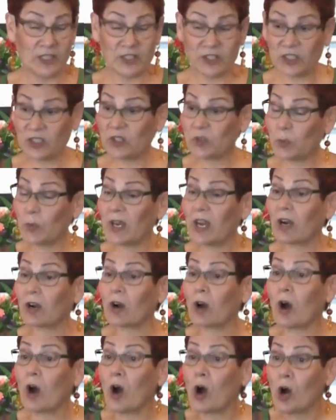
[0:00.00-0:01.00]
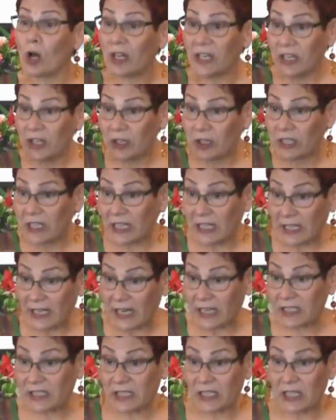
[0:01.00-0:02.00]
And since we are all
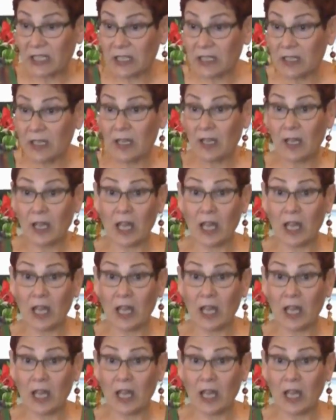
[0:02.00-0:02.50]
interconnected